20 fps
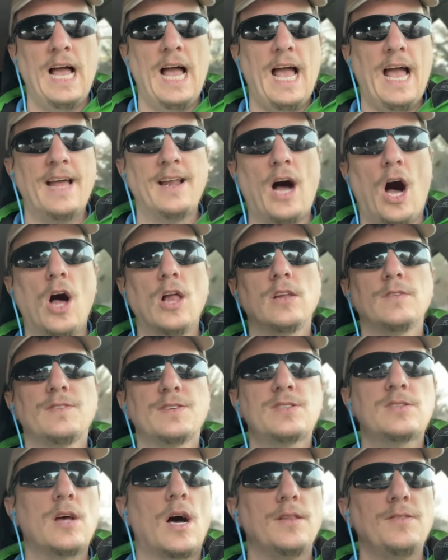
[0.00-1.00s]
and all of
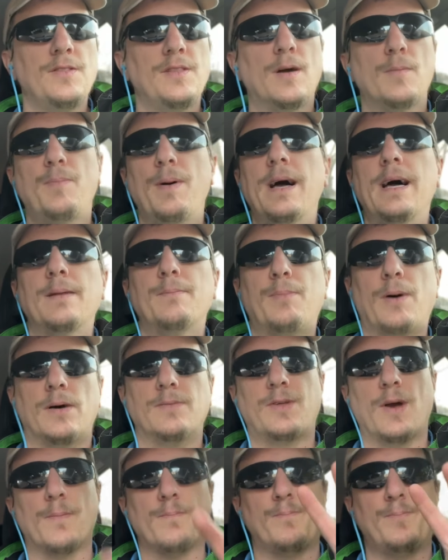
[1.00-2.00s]
a sudden their bed
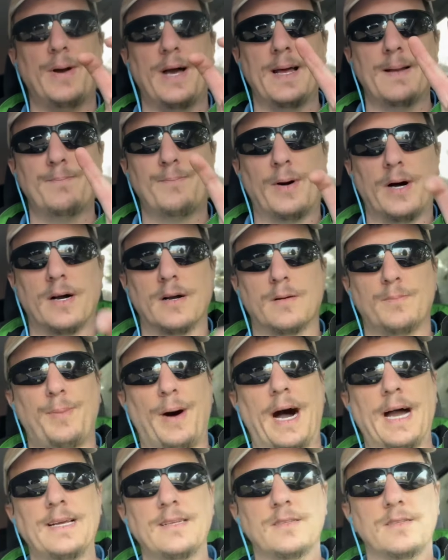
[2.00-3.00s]
bug, their bed bug
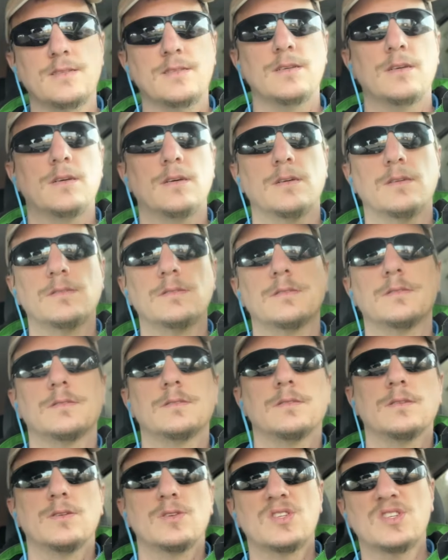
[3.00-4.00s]
bites
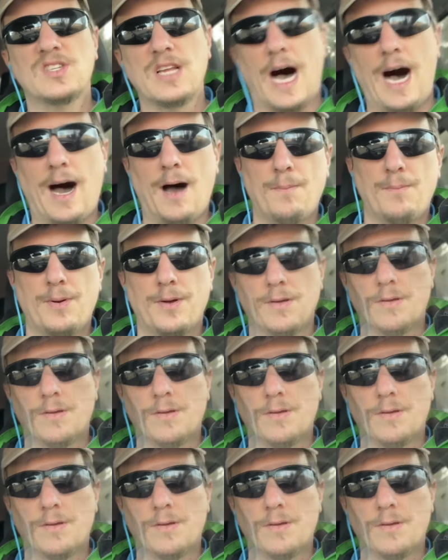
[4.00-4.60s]
stop.